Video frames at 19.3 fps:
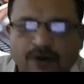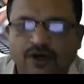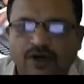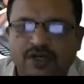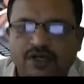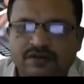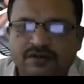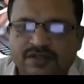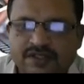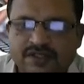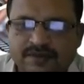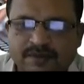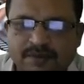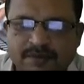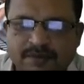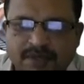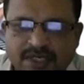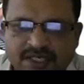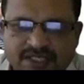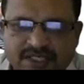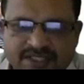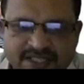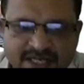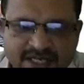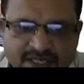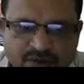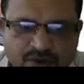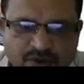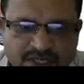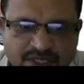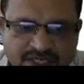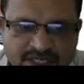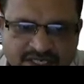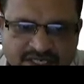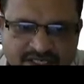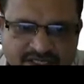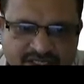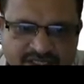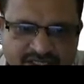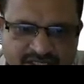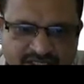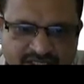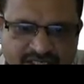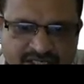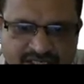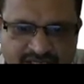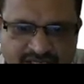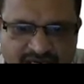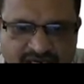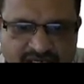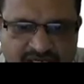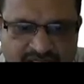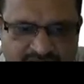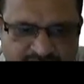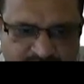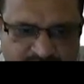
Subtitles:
always remember, desired contact area is